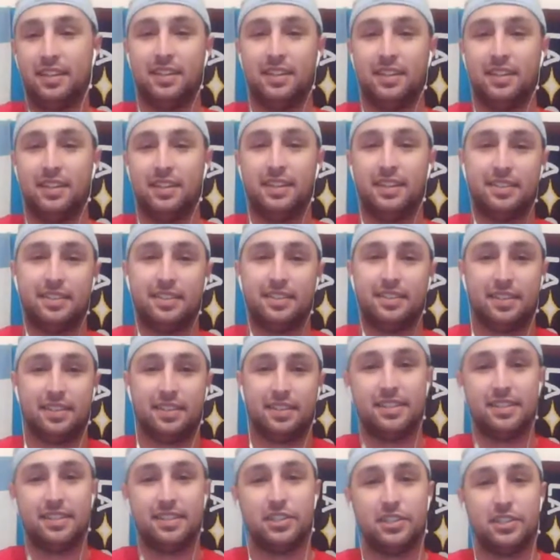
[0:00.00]
That's
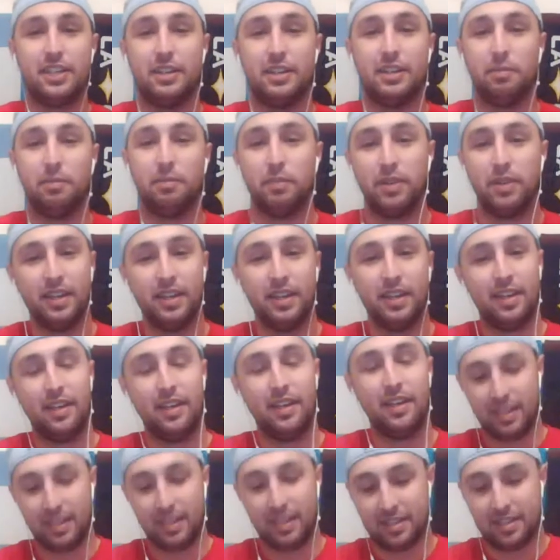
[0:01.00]
a shame.
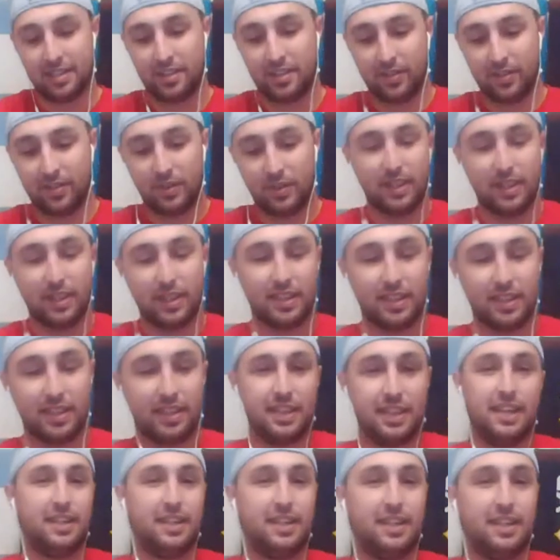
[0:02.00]
So the
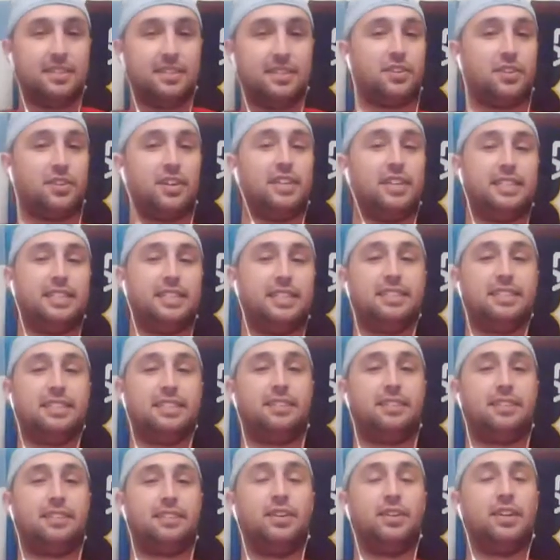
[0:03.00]
East is crazy as
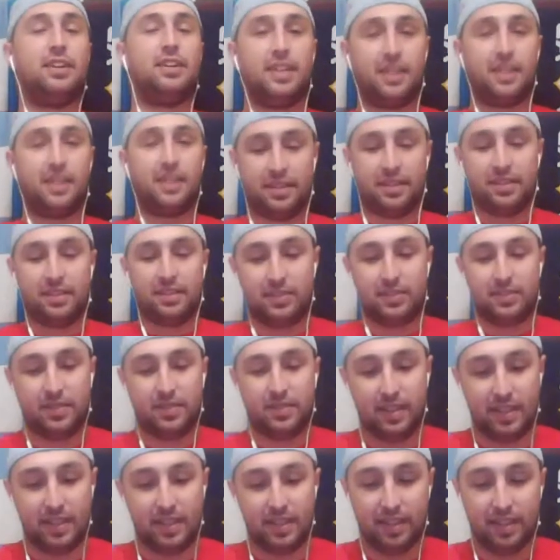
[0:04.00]
ever,
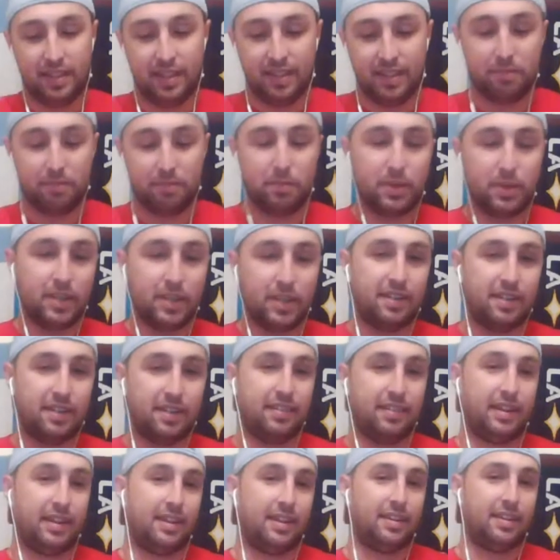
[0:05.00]
but
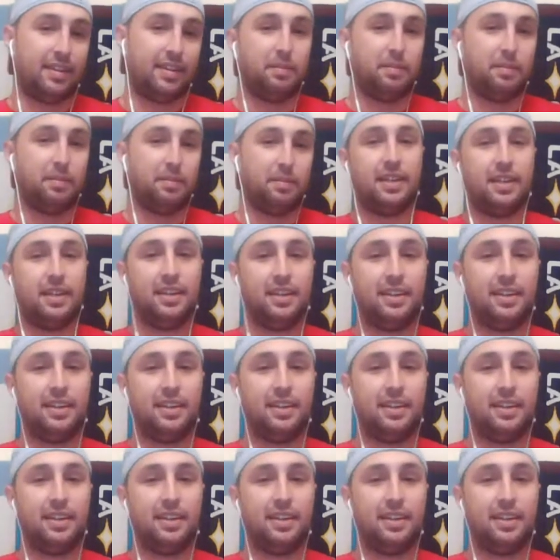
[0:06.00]
I mean,